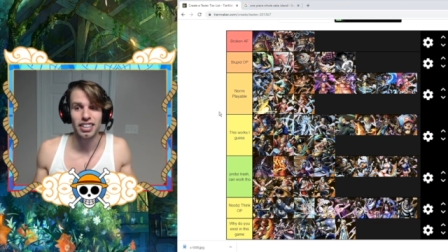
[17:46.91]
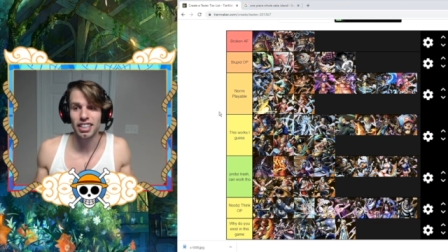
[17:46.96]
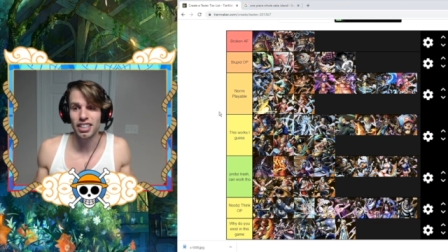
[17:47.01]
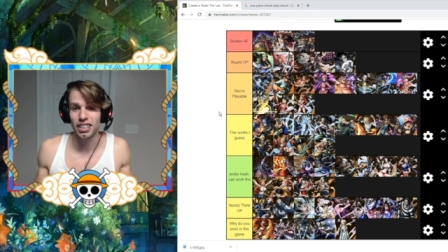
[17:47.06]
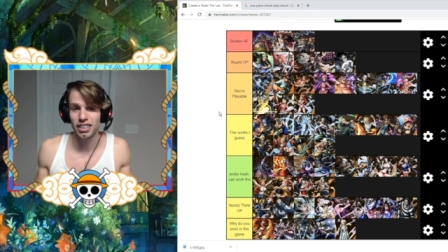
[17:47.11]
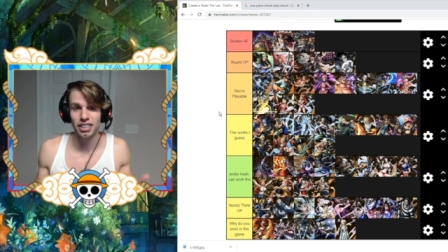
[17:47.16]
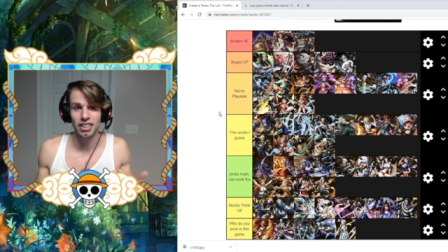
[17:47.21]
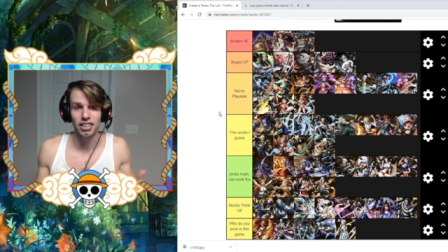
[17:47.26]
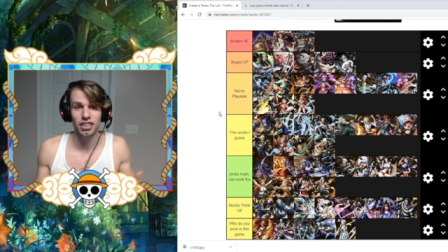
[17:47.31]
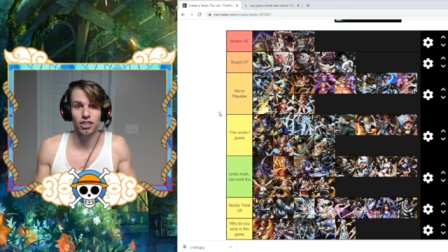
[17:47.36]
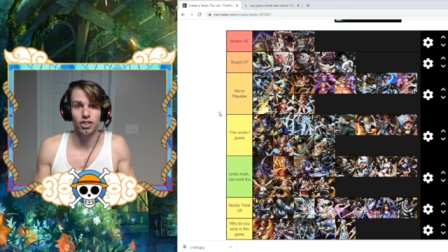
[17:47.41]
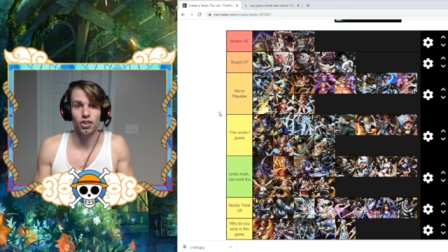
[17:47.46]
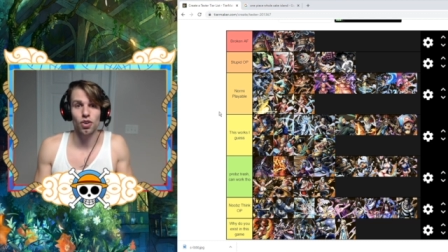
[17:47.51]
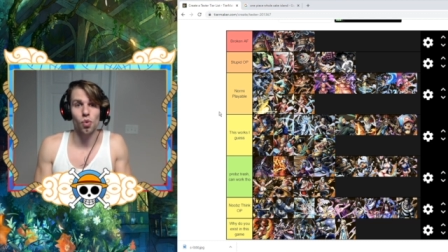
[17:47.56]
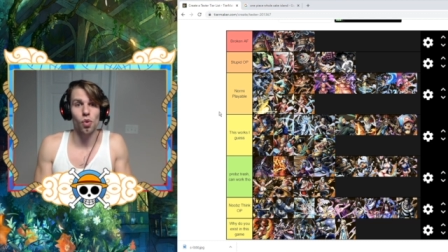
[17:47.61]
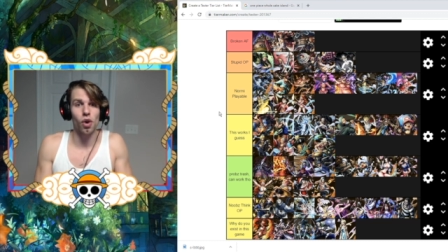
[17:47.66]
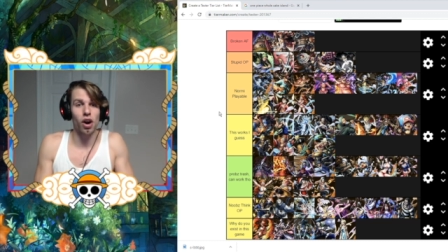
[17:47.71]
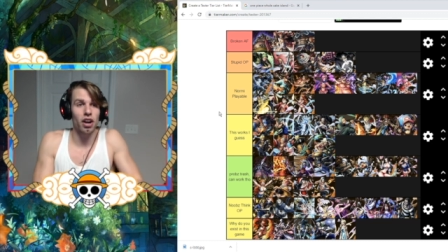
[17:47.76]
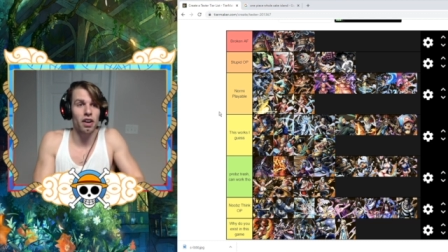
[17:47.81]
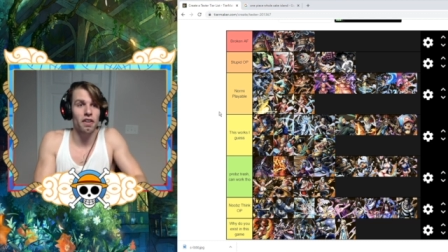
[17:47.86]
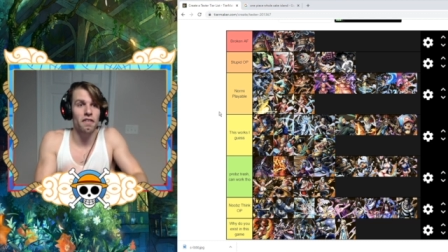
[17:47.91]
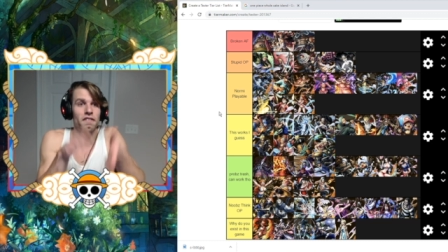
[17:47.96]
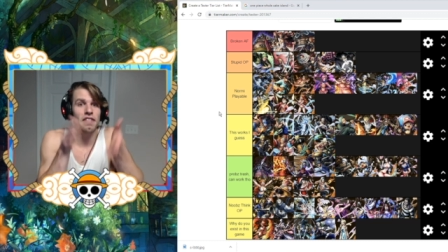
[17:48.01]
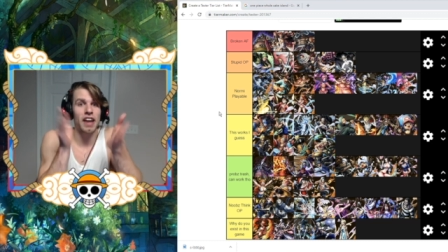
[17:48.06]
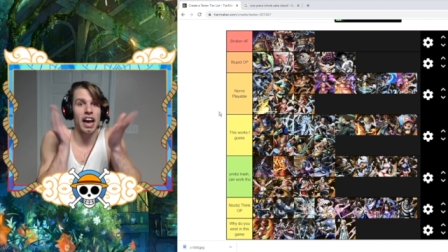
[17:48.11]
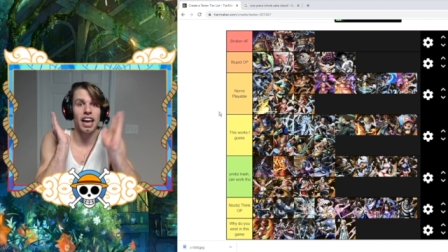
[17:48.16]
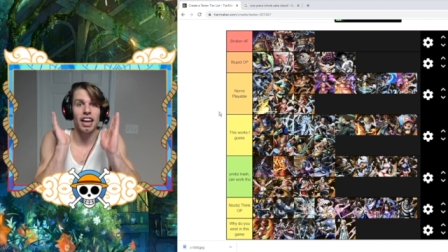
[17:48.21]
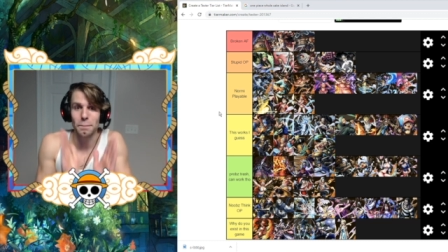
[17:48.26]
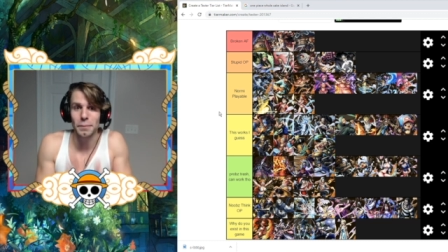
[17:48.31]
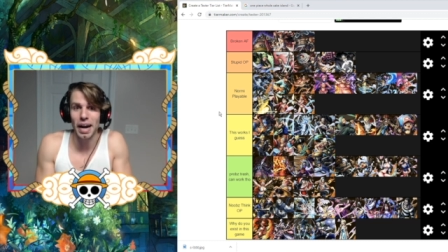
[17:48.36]
They just need to do one
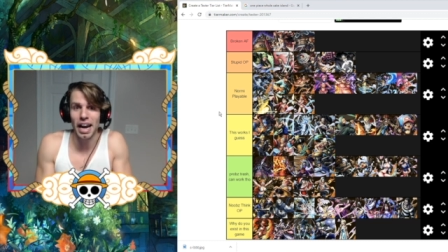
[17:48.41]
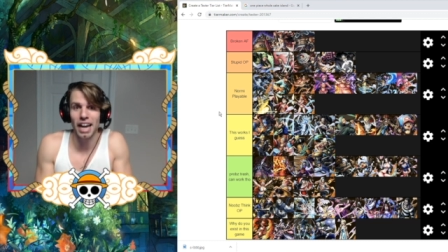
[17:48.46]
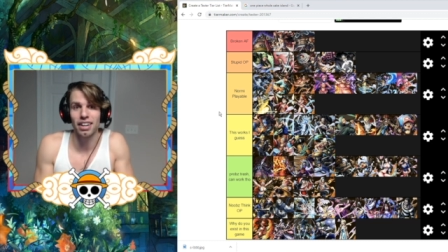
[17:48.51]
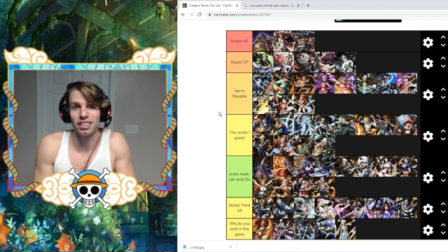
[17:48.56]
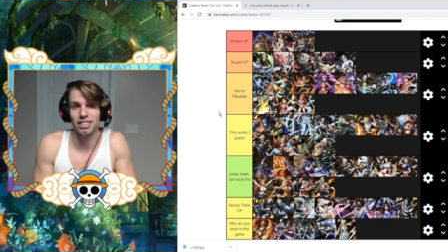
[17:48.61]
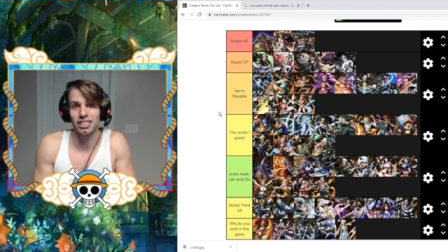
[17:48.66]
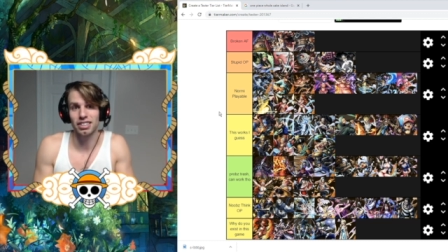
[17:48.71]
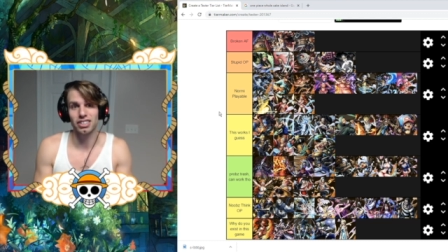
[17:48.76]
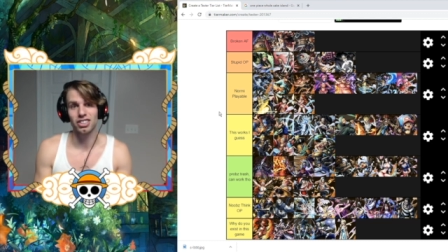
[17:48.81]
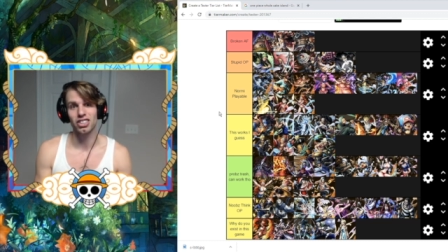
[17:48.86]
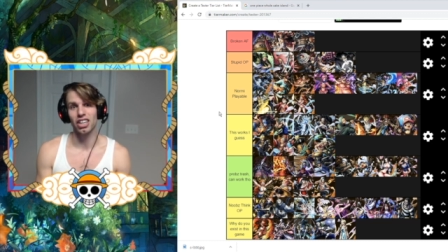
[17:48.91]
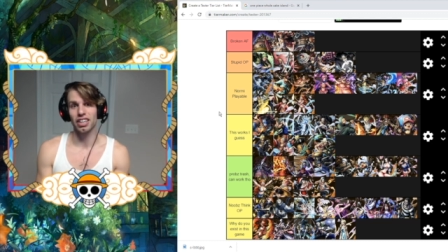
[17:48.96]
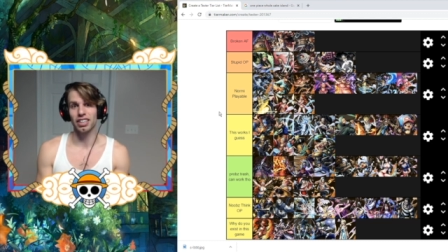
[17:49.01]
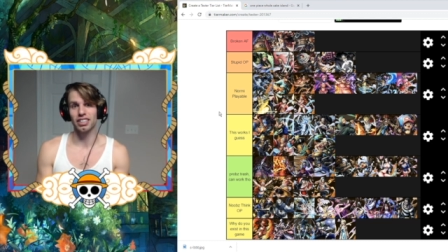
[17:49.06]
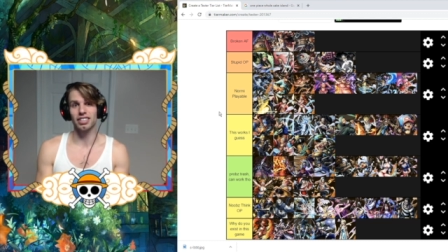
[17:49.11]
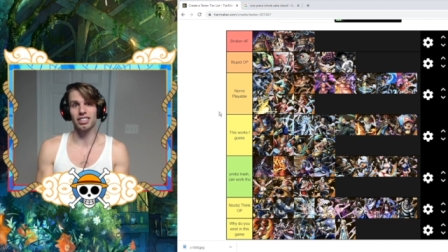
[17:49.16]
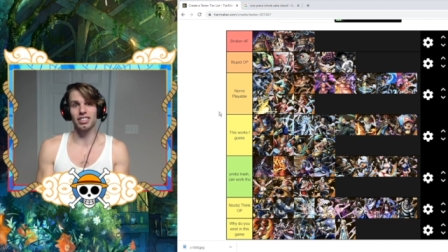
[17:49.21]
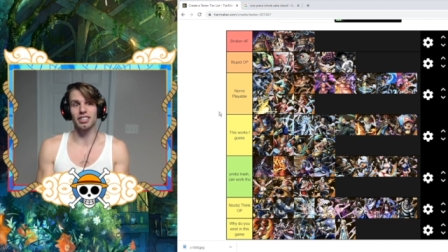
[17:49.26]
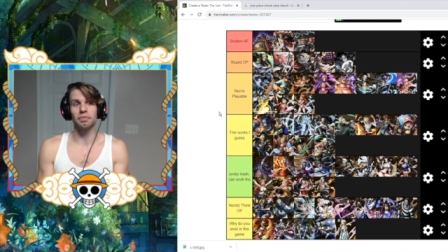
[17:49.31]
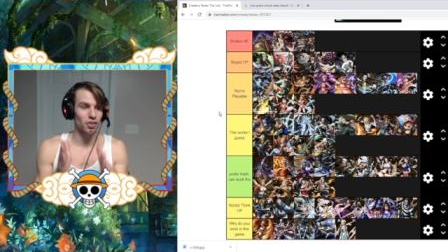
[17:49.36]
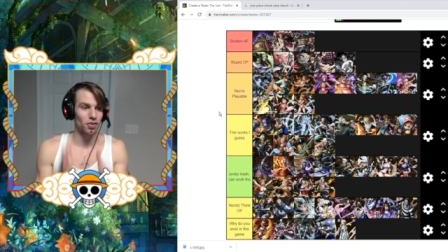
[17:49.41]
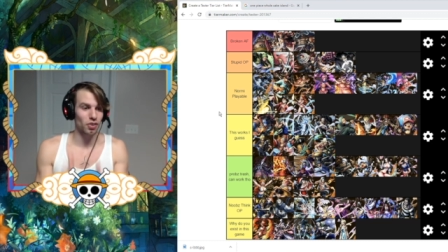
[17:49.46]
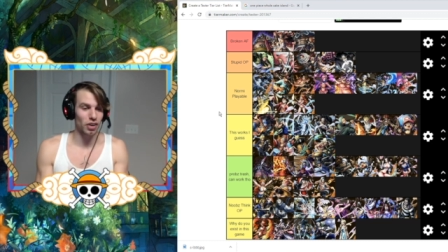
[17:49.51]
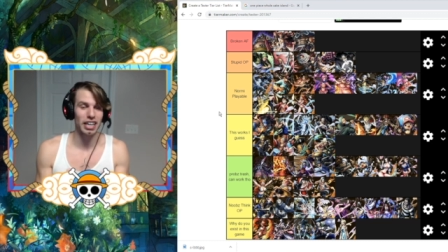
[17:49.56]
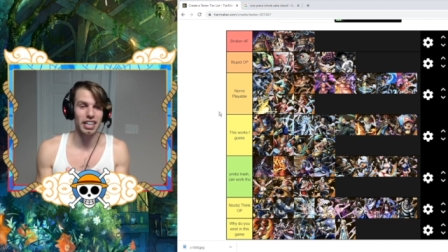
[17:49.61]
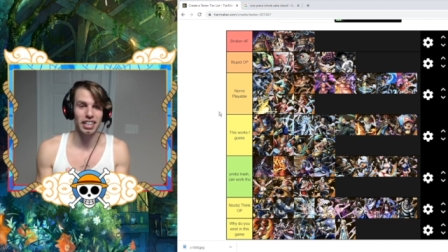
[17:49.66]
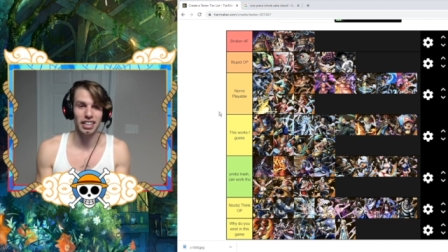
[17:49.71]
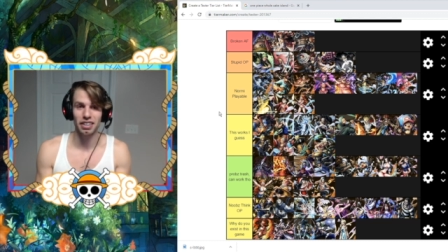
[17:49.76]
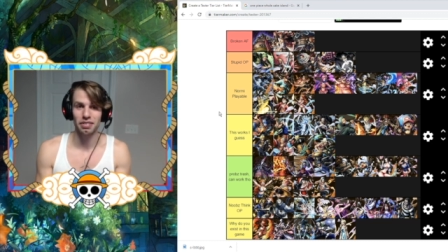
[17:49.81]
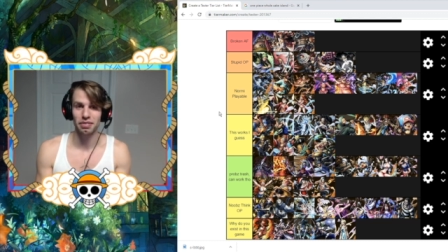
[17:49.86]
fat balance change
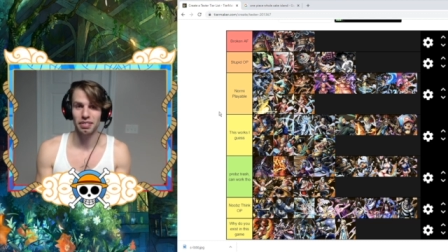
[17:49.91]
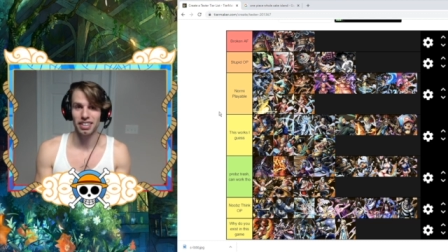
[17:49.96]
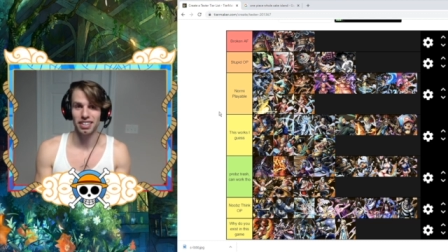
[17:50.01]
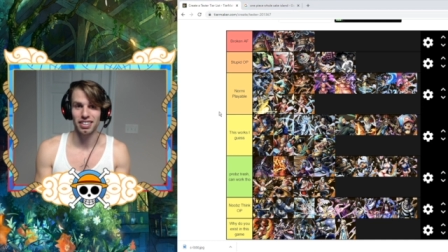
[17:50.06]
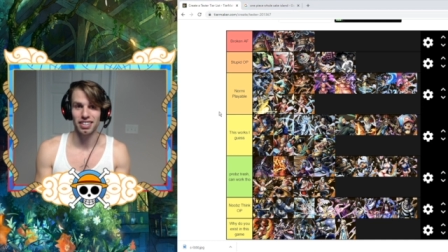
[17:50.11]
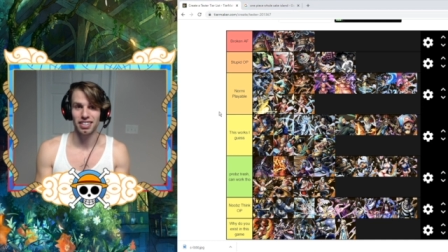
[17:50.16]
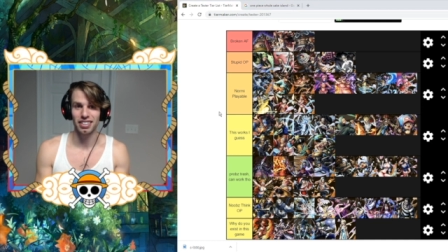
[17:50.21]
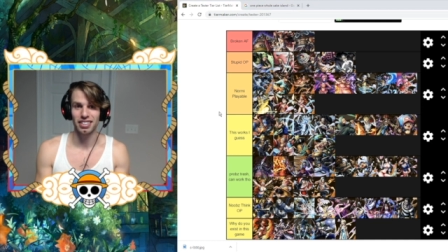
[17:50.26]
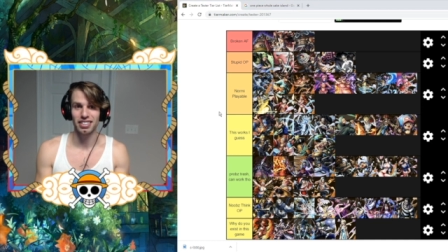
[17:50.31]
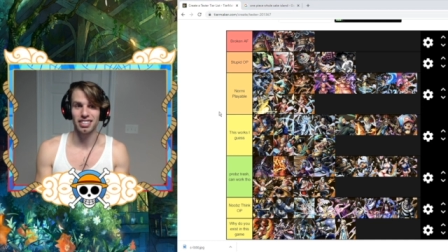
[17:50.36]
right in the middle,